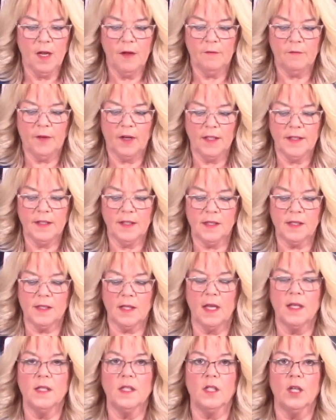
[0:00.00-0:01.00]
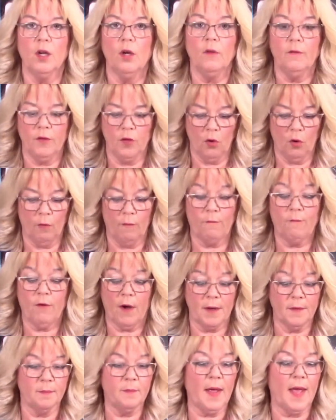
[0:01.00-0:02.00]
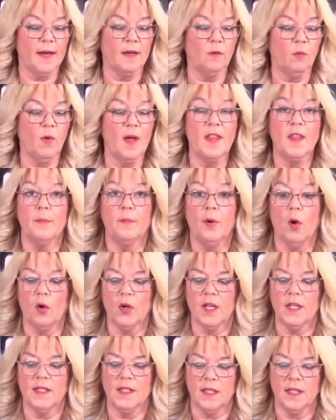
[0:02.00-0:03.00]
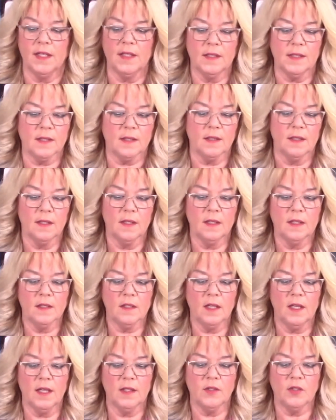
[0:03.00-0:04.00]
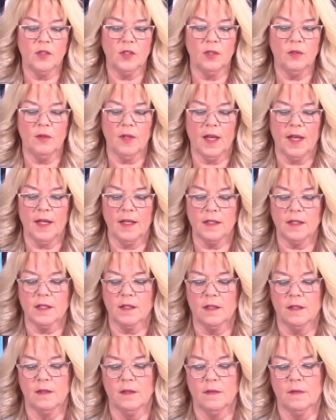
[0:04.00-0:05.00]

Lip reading: find the center of your front panel where the pocket is. So let's do that.